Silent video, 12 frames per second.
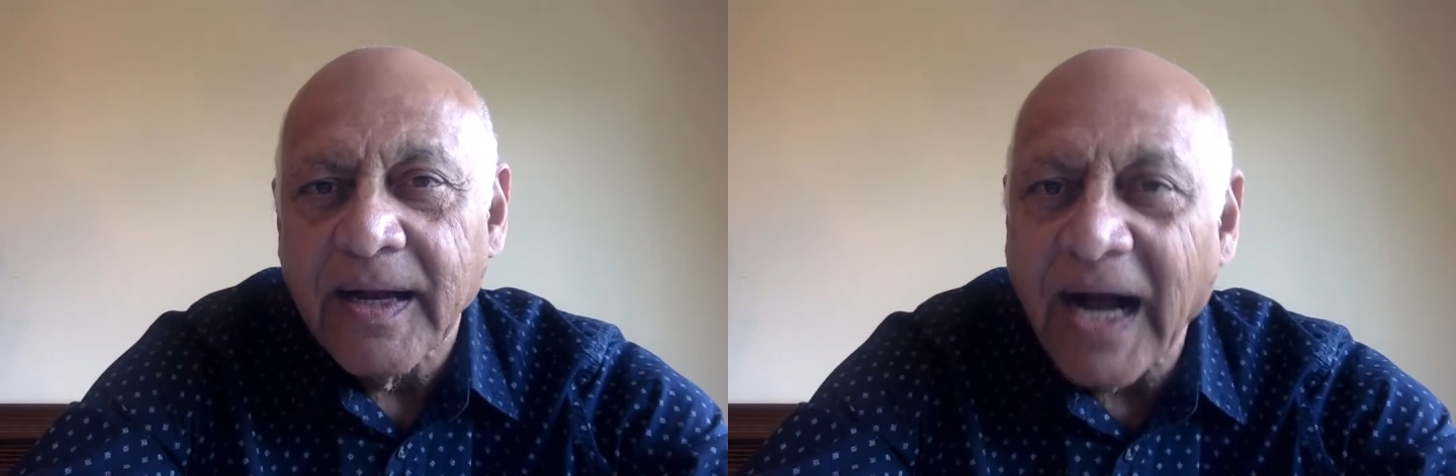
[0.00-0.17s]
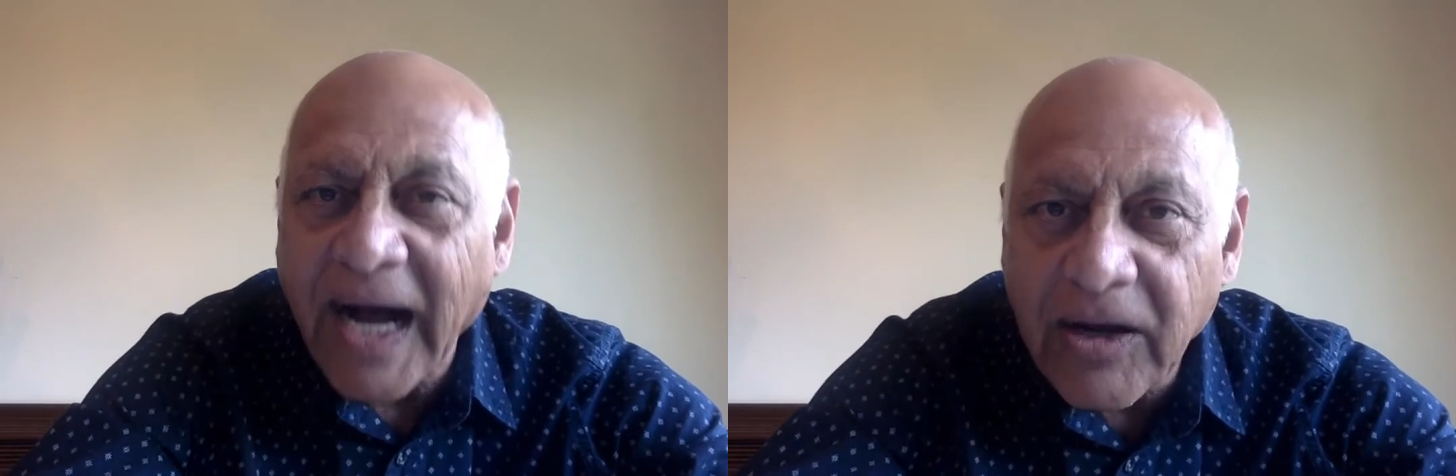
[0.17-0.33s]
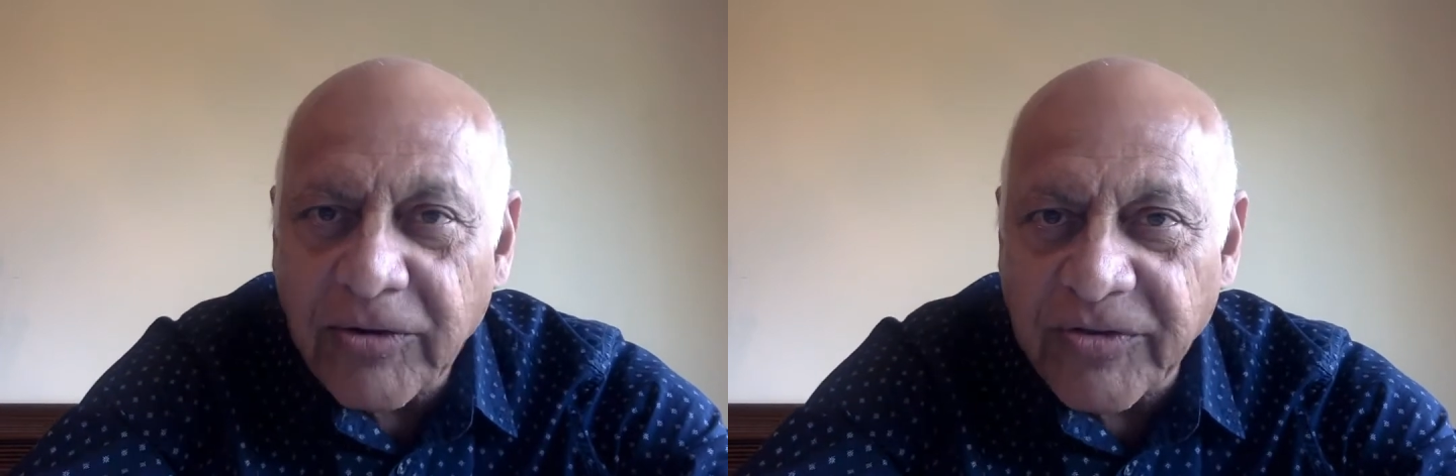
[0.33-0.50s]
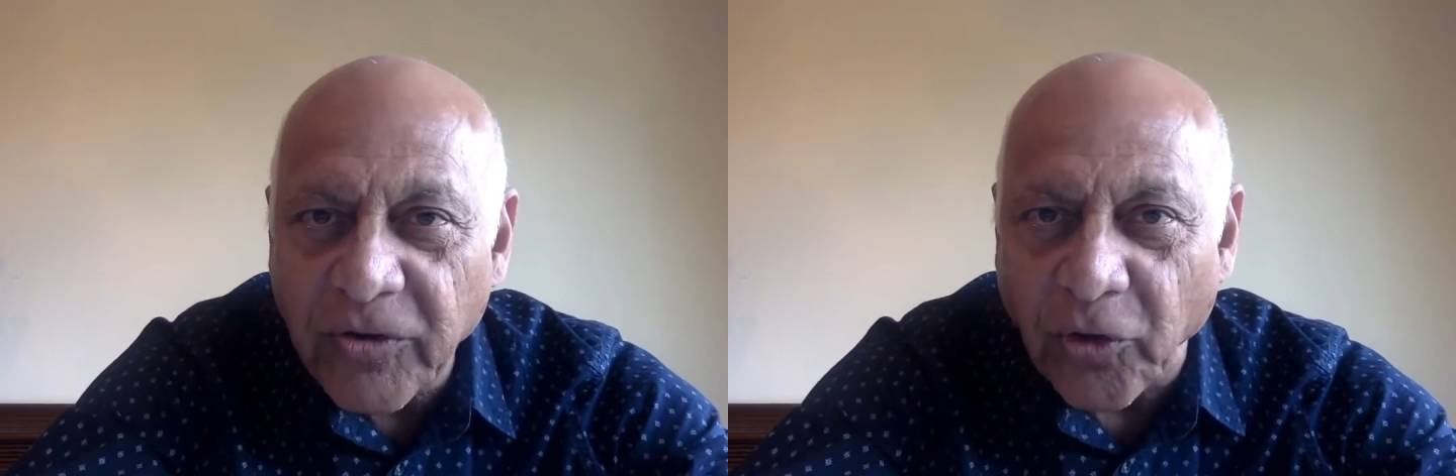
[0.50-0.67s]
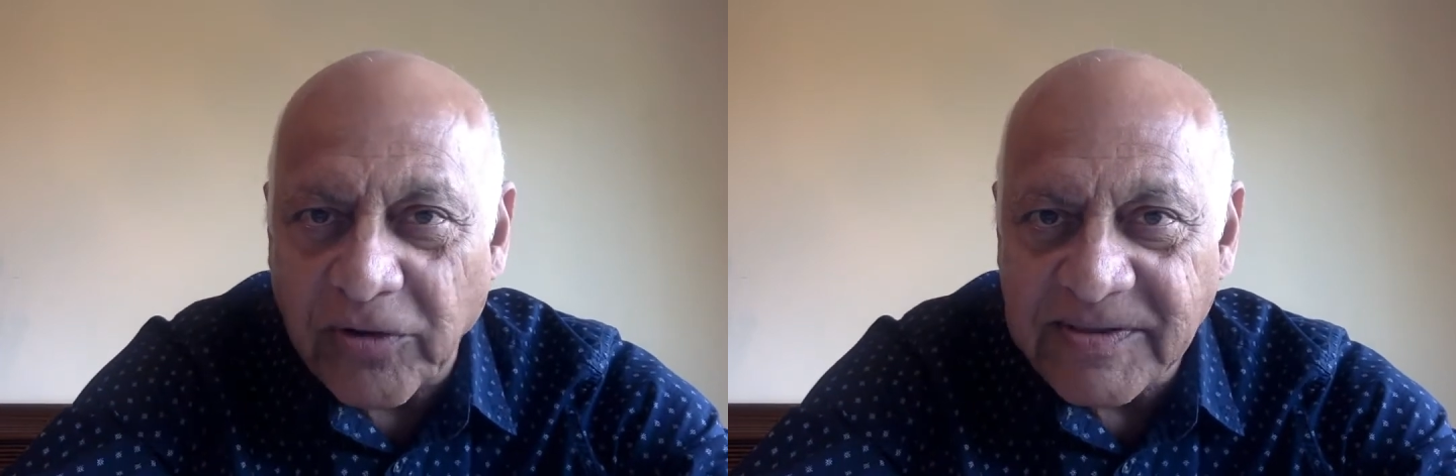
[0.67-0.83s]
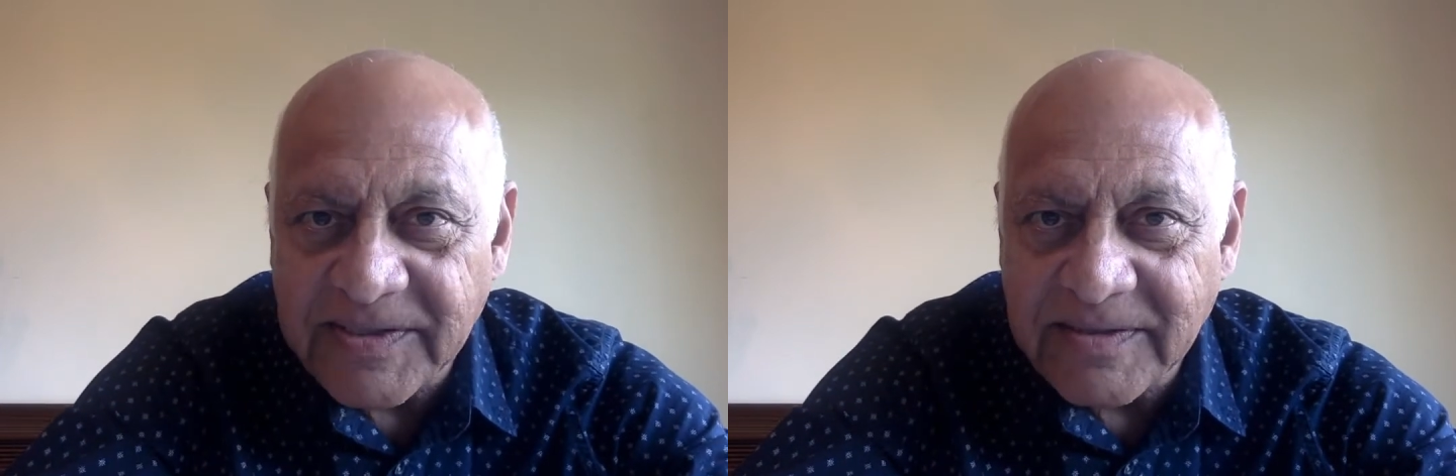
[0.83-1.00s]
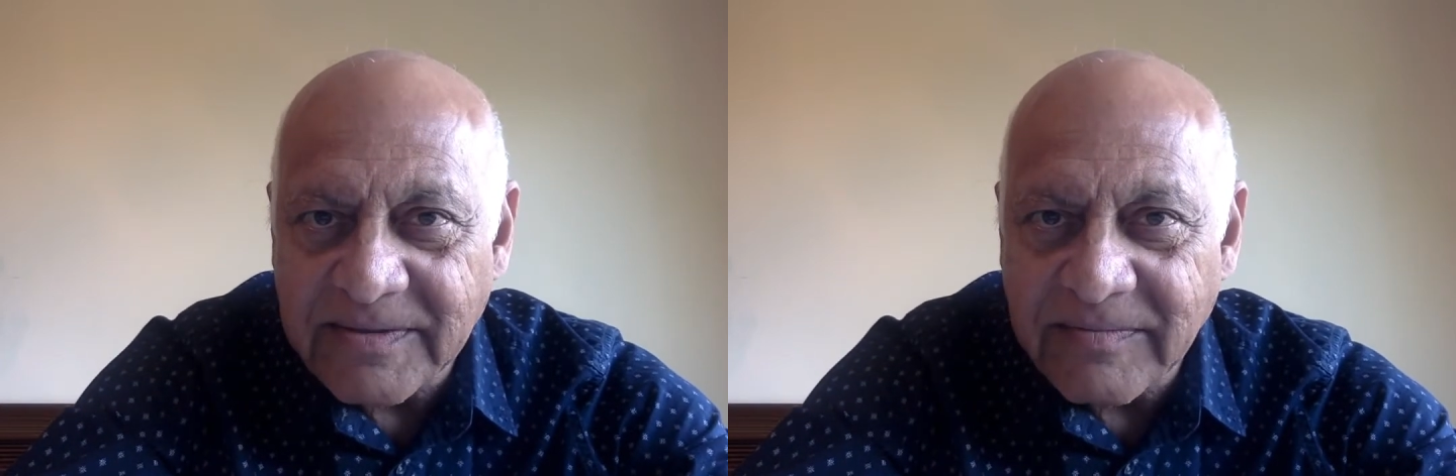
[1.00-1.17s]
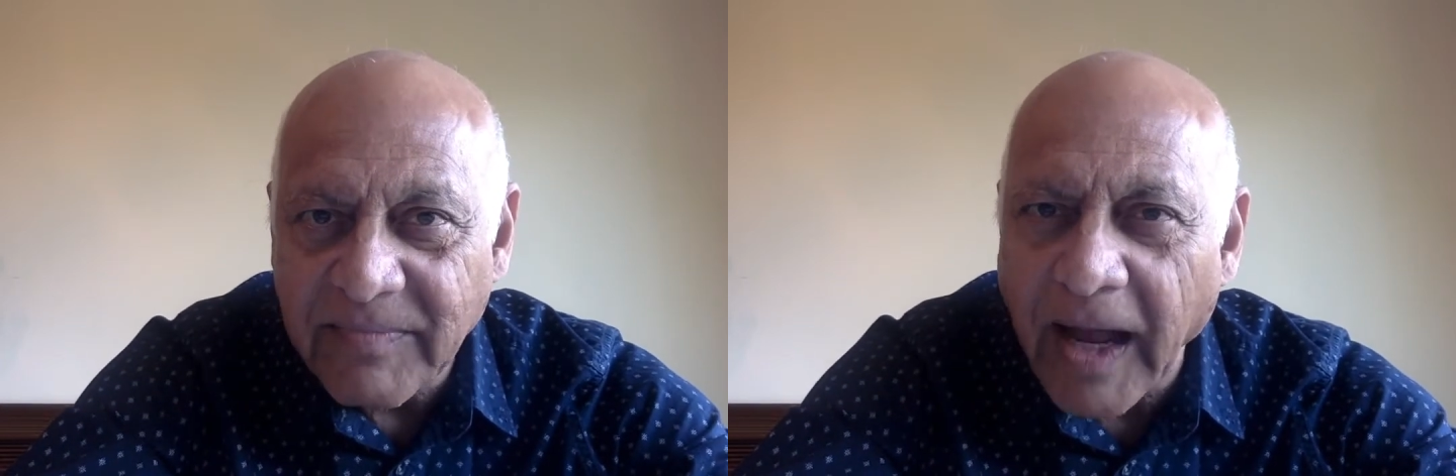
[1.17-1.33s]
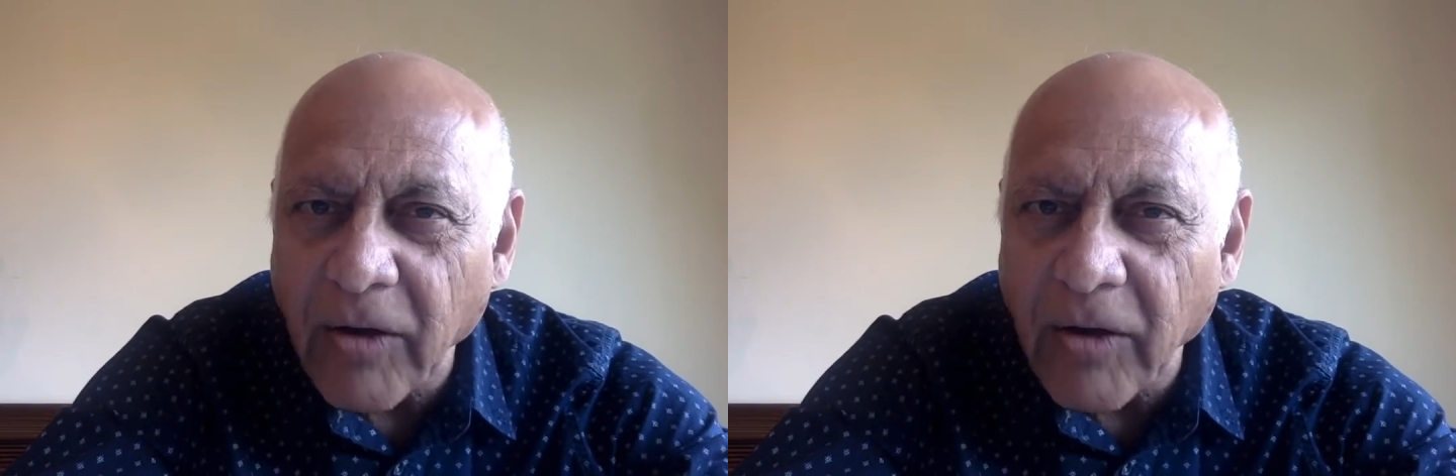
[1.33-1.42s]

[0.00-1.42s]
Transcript: Our thoughts, how